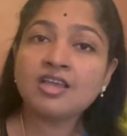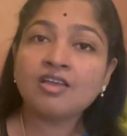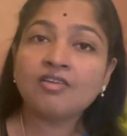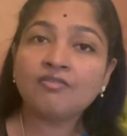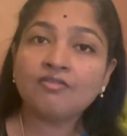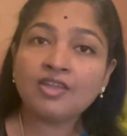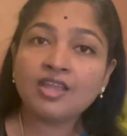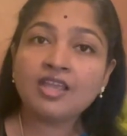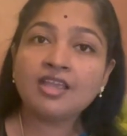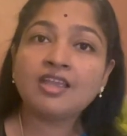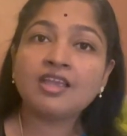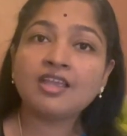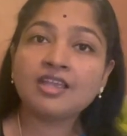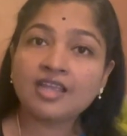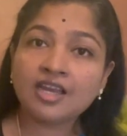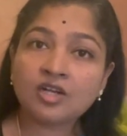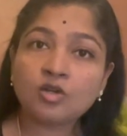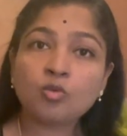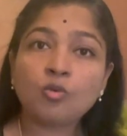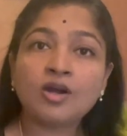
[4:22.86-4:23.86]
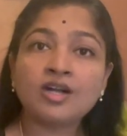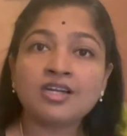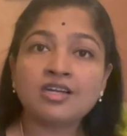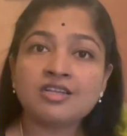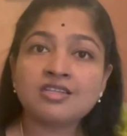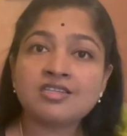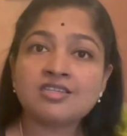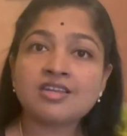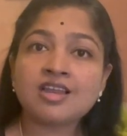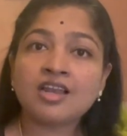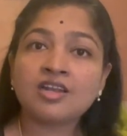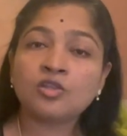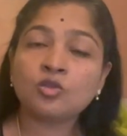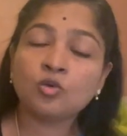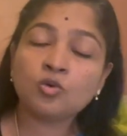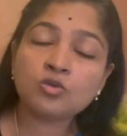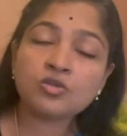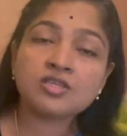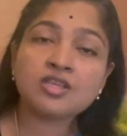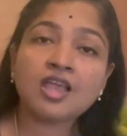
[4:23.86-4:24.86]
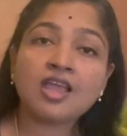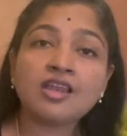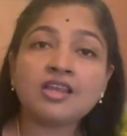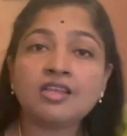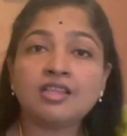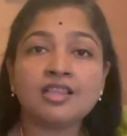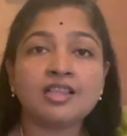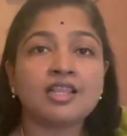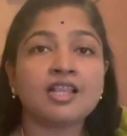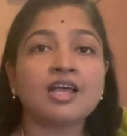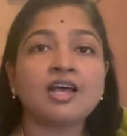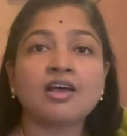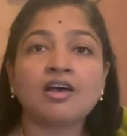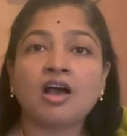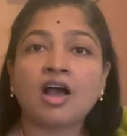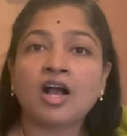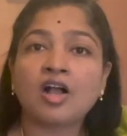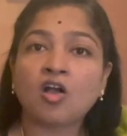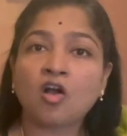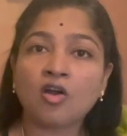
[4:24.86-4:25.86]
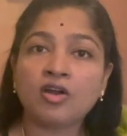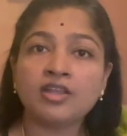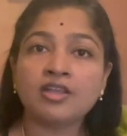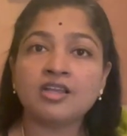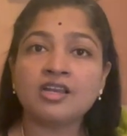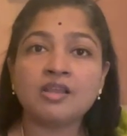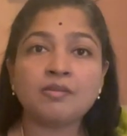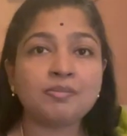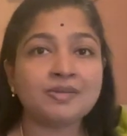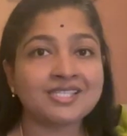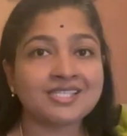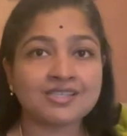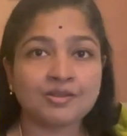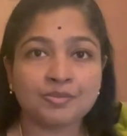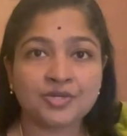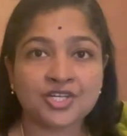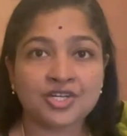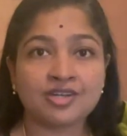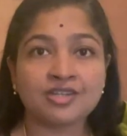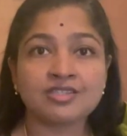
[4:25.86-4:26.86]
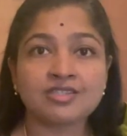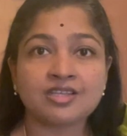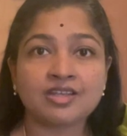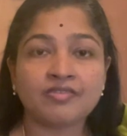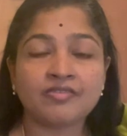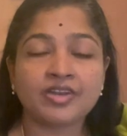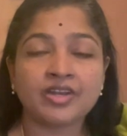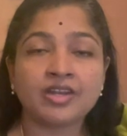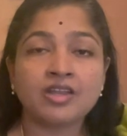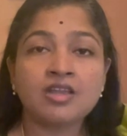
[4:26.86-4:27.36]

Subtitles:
we get to understand those and accordingly prescription is given.